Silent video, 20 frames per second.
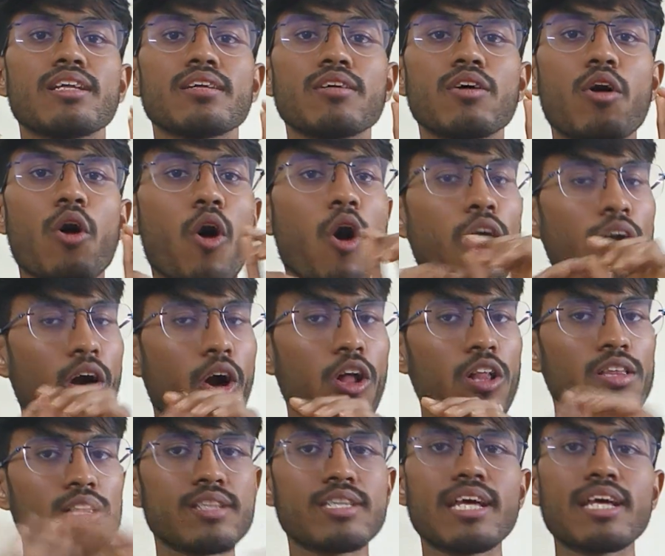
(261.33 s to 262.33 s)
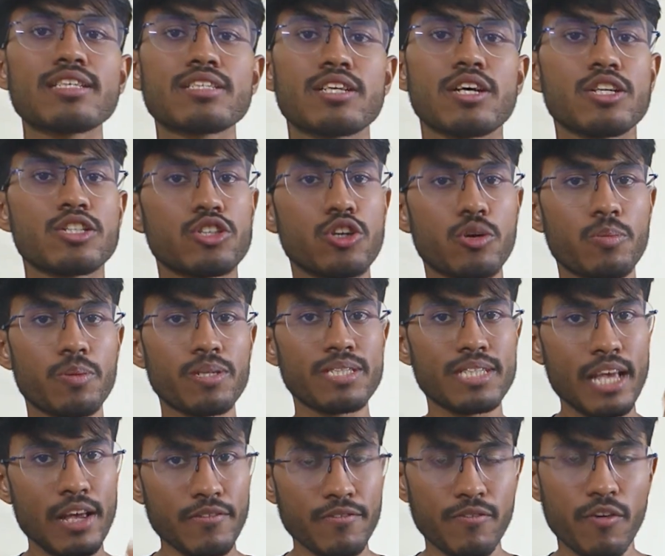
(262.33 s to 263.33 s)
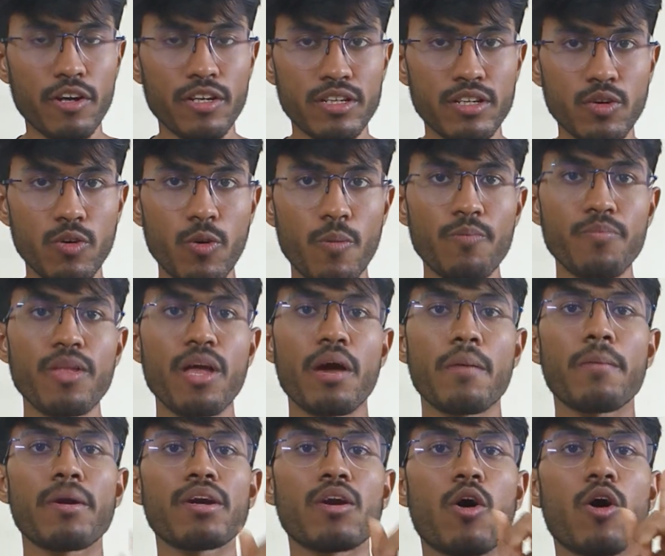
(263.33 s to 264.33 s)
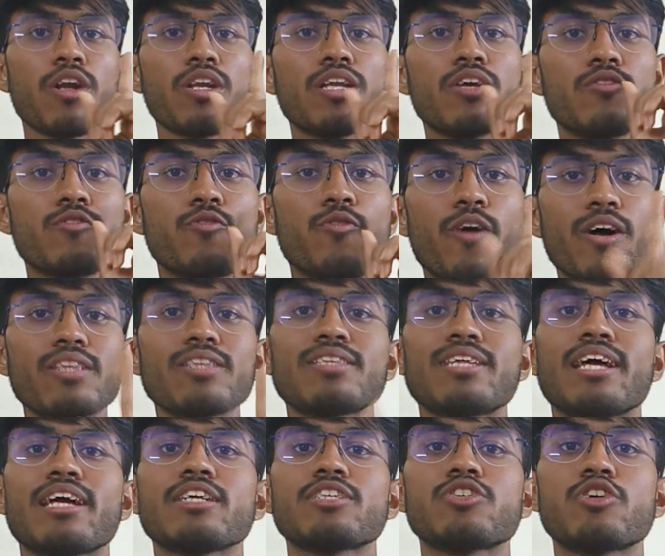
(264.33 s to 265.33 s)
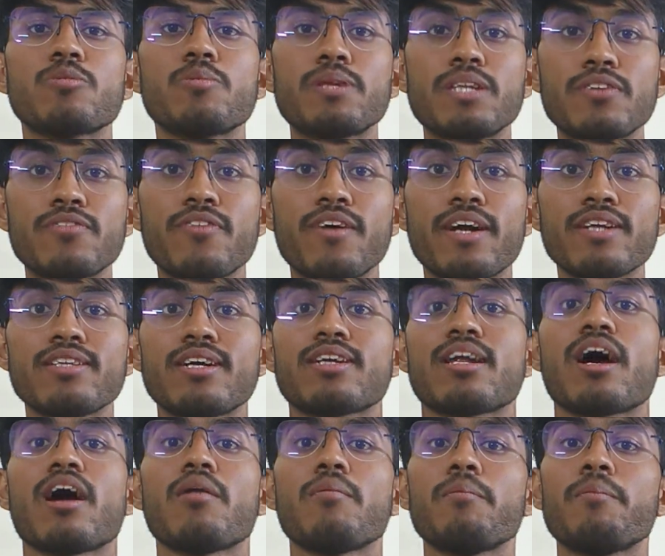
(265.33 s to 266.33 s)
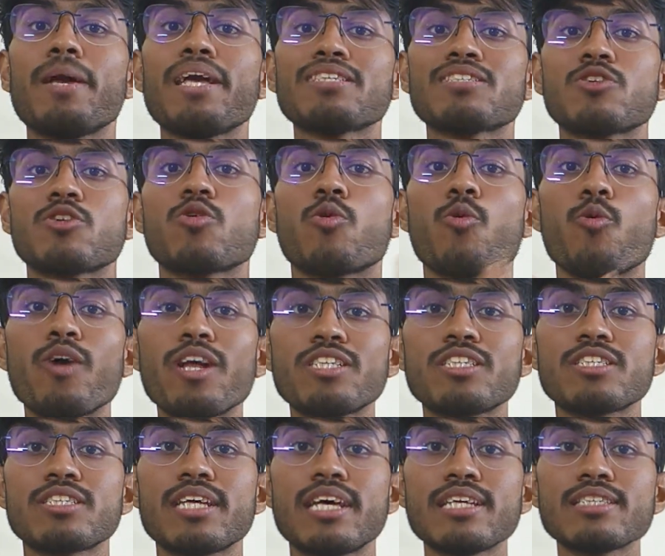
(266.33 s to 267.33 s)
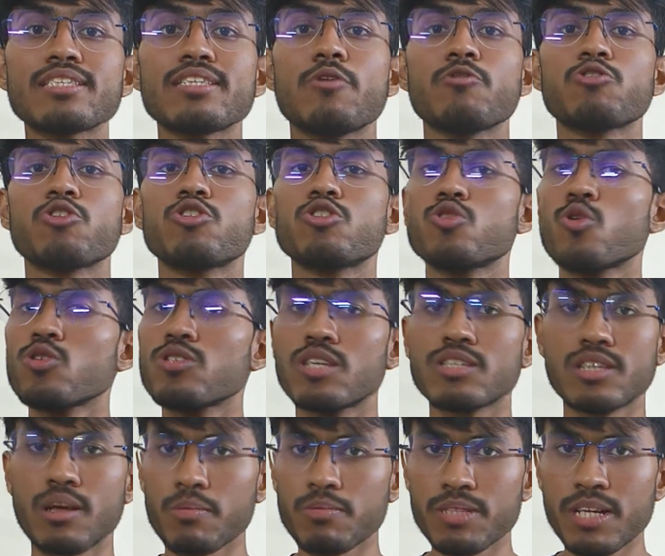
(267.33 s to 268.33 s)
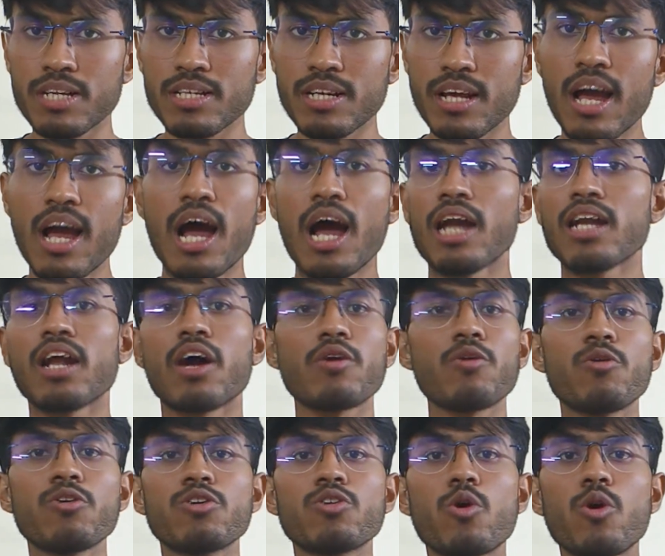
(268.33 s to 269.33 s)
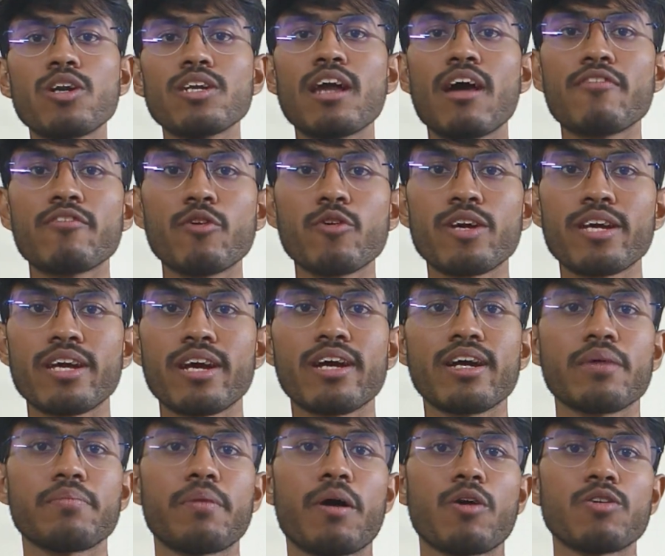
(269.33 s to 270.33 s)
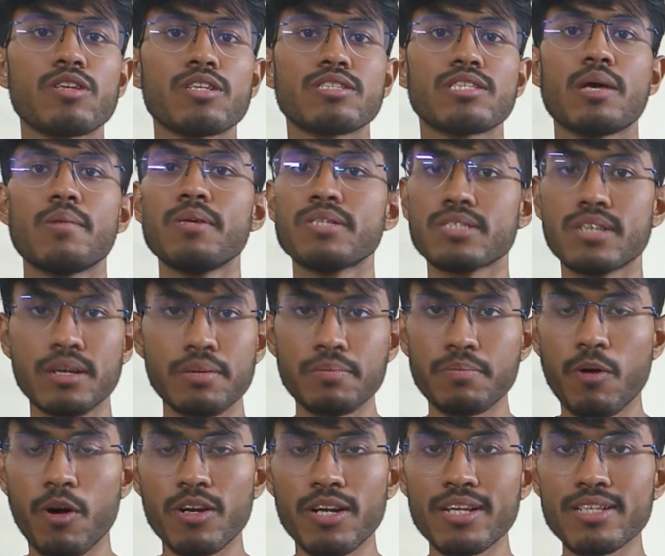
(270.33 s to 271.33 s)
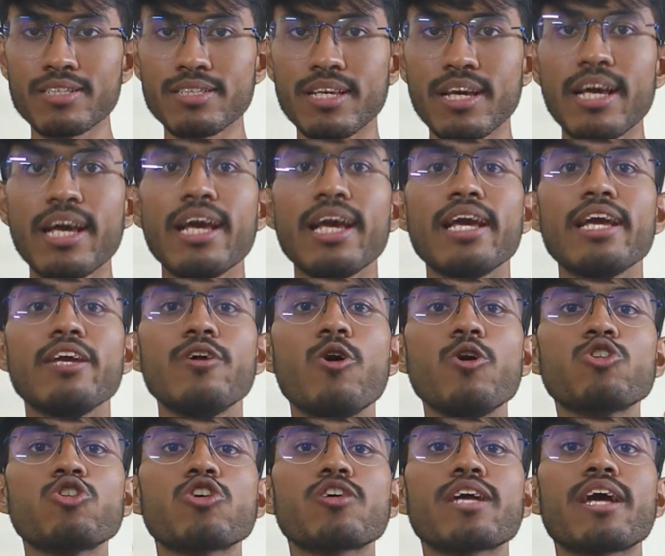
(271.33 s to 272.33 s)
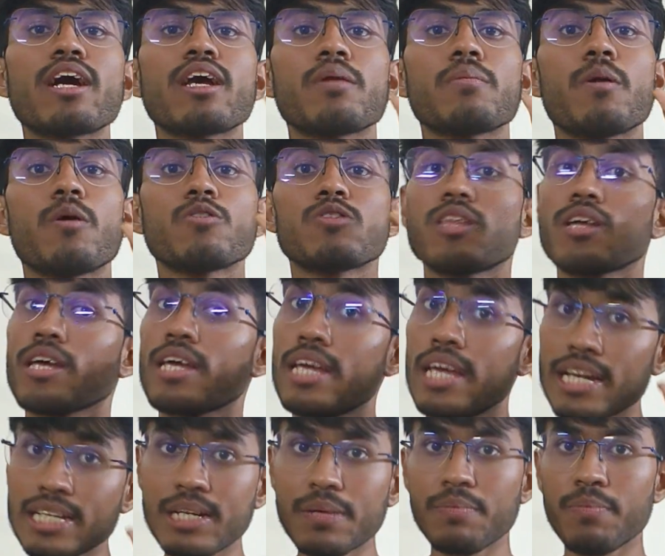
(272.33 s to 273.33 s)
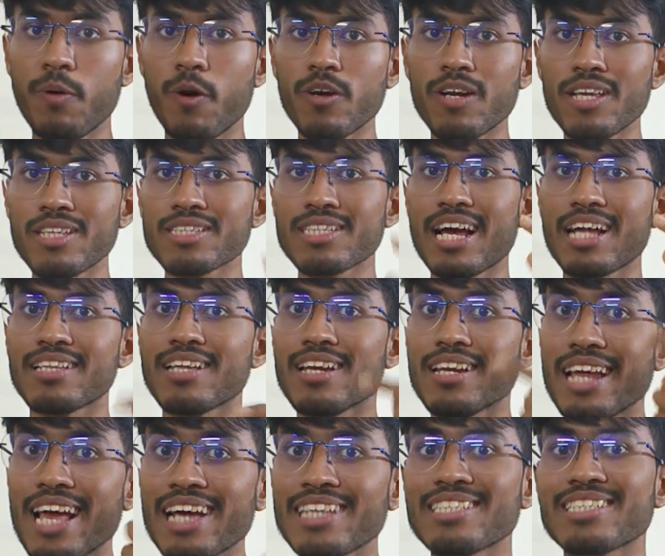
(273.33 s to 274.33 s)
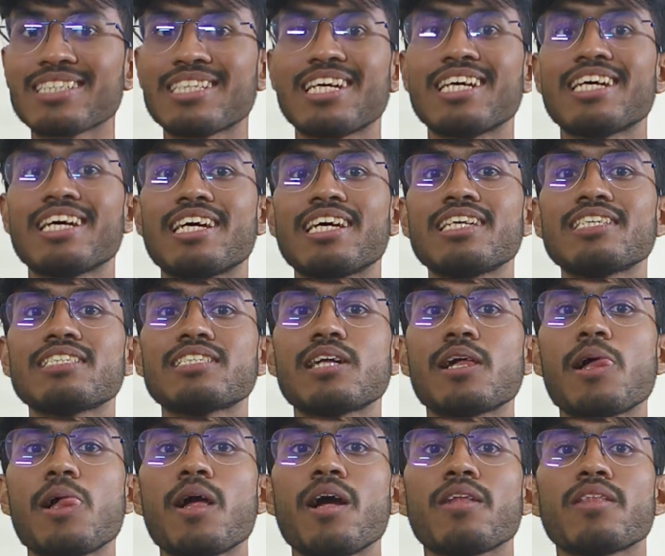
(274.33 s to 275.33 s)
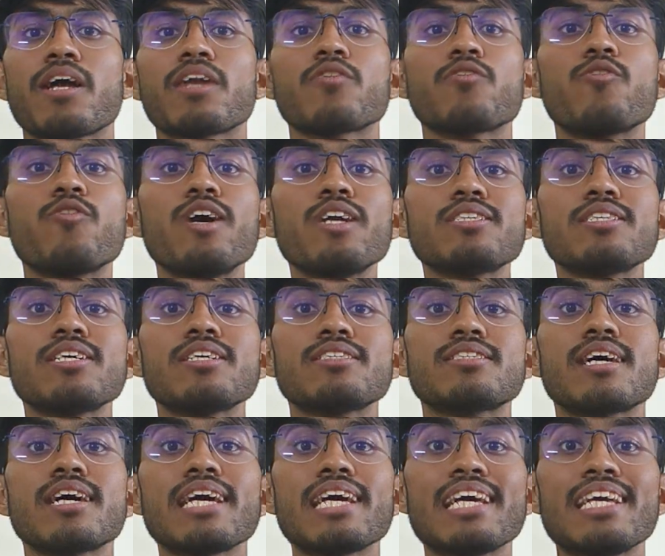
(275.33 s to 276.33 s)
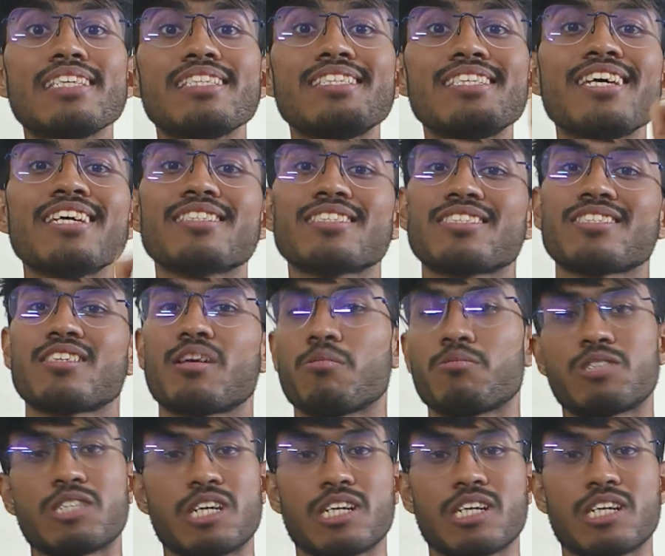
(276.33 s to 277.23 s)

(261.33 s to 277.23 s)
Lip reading: all the things should be same for you, but only one thing should be different, that based on which things you should choose the subject. Now you don't have to care about the semester importance. You should care about the GATE importance. And the next thing is that which is the easiest subject,